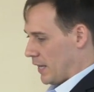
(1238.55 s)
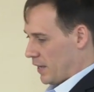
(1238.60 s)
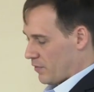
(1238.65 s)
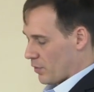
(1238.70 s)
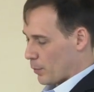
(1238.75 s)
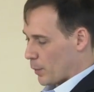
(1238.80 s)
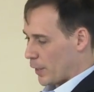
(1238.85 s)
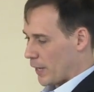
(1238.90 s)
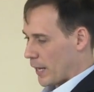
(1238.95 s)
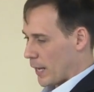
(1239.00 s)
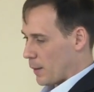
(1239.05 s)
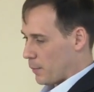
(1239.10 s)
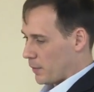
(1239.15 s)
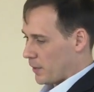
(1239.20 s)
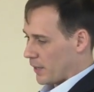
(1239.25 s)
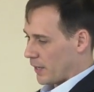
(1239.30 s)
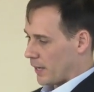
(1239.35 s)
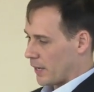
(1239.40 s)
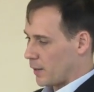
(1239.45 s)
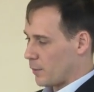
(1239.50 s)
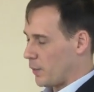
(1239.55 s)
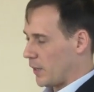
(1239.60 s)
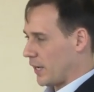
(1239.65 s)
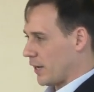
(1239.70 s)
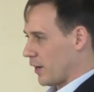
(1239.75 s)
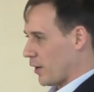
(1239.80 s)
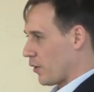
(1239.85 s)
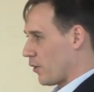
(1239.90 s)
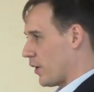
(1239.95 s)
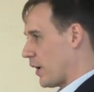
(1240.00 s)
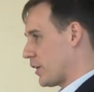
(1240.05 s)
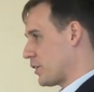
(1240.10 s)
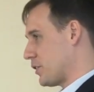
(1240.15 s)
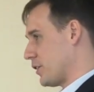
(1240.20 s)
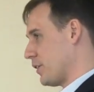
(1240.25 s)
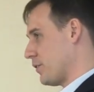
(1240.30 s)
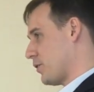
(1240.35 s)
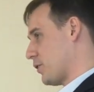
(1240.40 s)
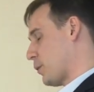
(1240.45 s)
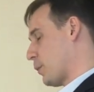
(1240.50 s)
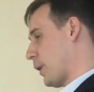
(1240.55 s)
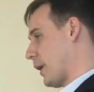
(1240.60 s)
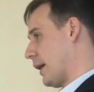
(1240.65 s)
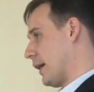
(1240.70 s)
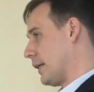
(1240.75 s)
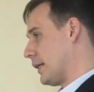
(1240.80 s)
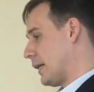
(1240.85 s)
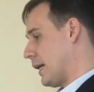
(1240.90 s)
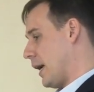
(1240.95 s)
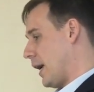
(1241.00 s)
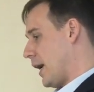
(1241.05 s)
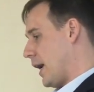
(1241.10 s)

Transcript: If I'm unhappy, I got to make a correction of some kind.